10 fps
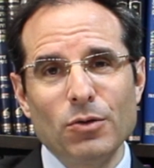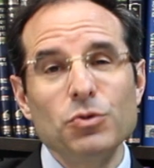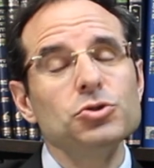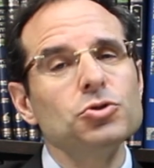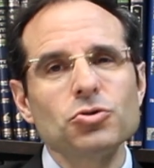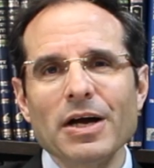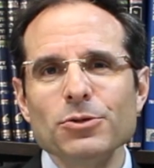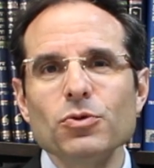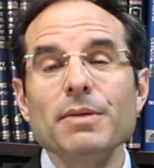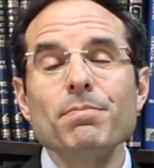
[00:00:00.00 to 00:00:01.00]
We should try
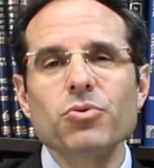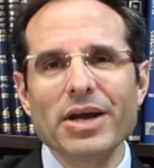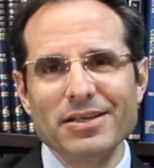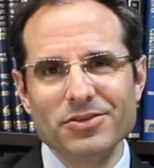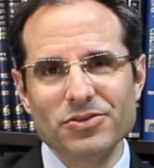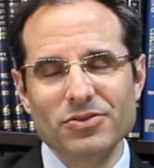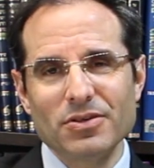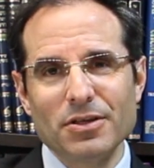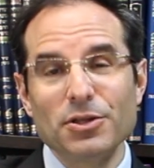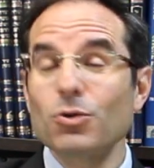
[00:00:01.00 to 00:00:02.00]
to embrace
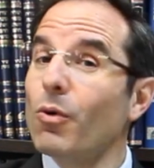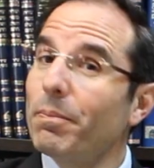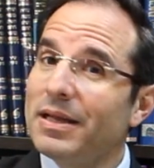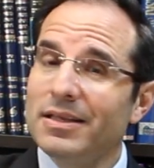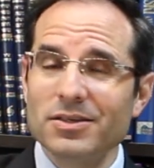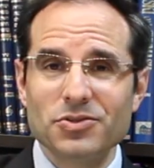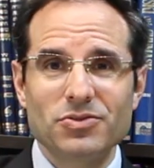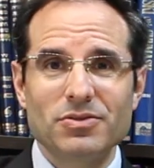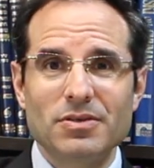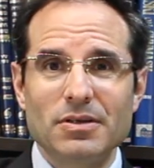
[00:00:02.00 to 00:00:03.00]
their
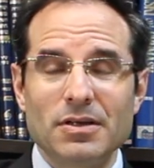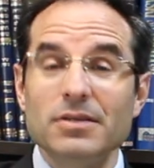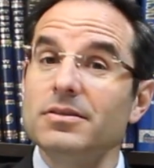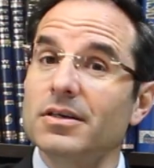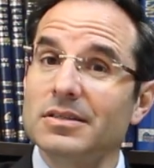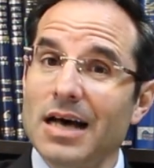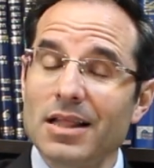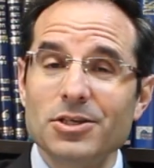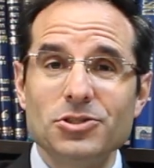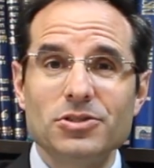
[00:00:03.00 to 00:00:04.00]
opinions, their
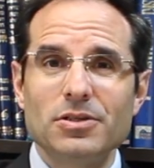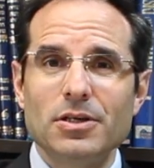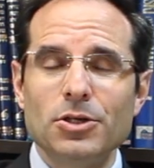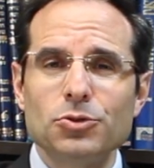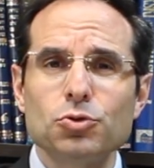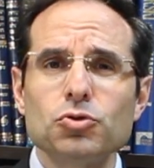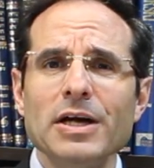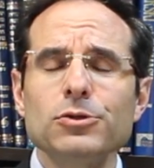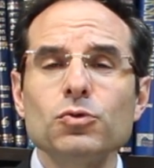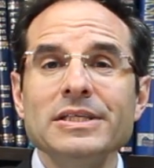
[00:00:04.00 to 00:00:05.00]
knowledge, to
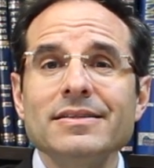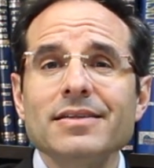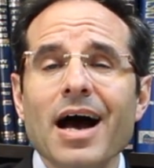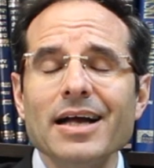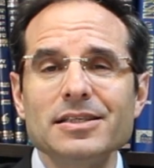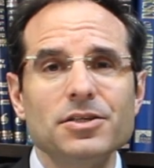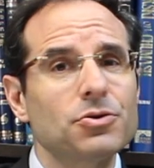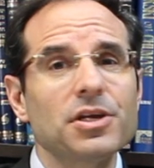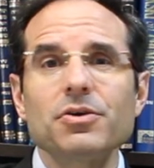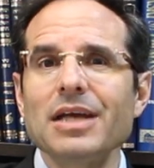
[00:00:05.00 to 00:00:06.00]
try to entice their
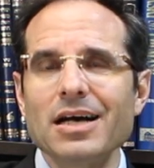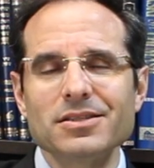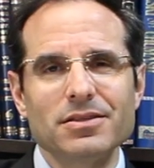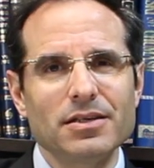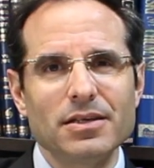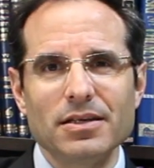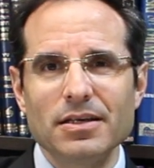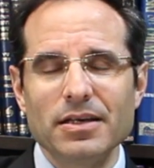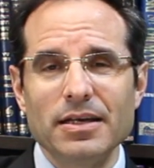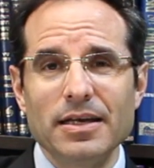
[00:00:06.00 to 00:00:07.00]
curiosity.
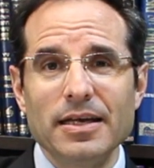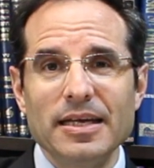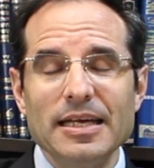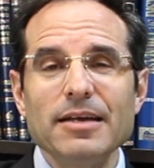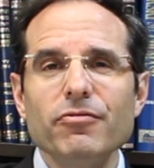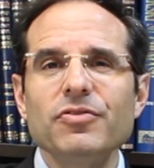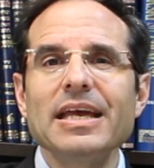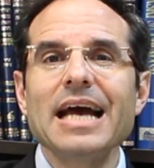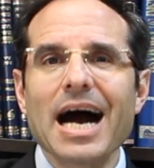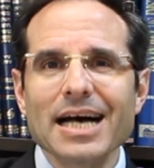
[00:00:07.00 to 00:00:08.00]
If
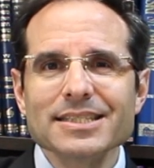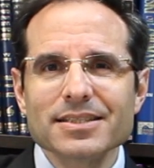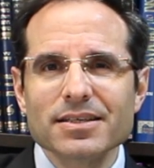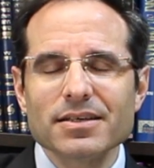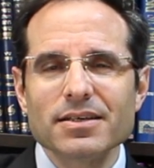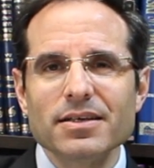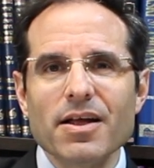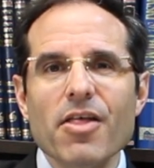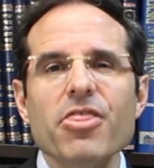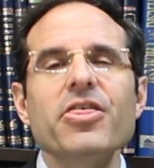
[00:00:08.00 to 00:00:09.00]
they ask,
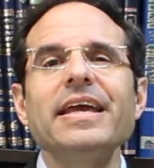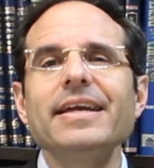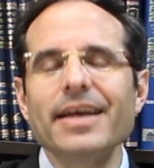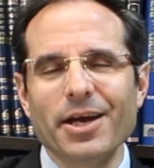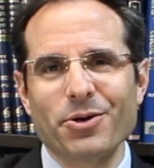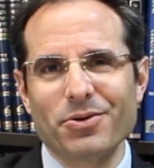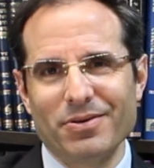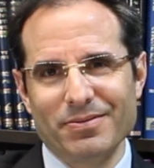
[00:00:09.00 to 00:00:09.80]
they care.